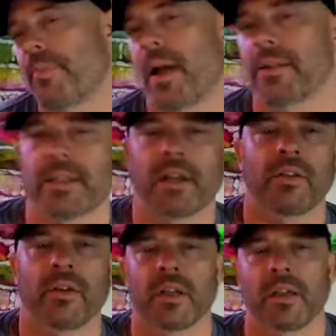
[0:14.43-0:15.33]
back
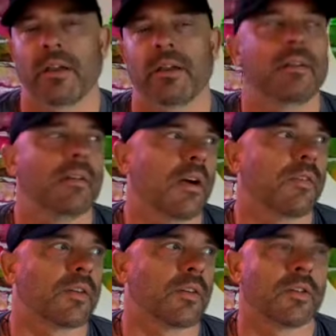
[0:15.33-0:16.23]
together again
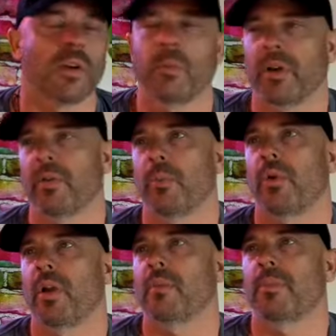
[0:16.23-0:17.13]
after a little bit of a
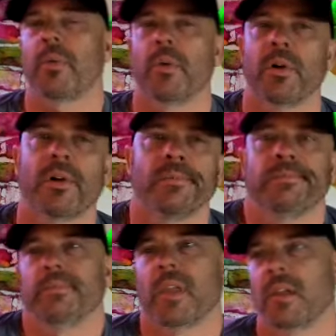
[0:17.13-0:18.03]
break, but
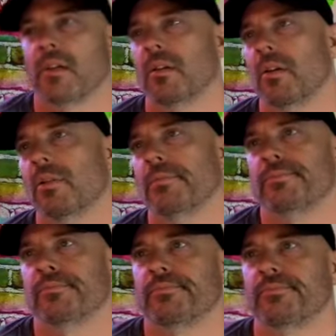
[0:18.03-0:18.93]
you know,
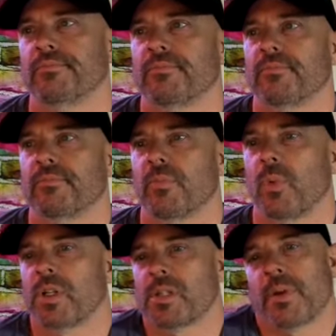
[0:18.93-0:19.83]
we
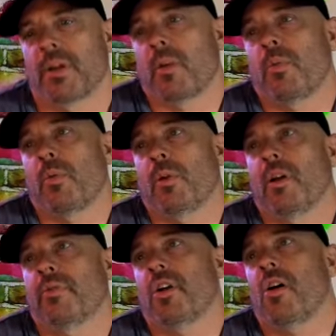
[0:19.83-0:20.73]
just pick up where we
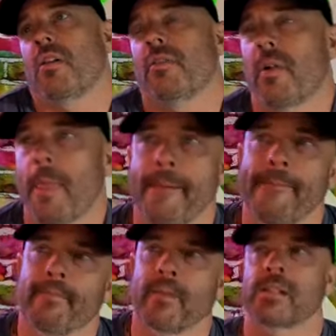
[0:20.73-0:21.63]
left off.
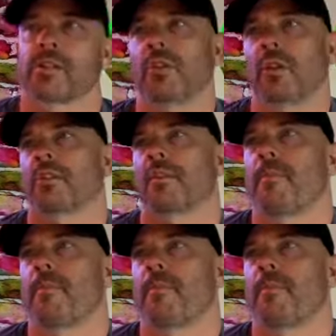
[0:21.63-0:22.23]
Let's do this.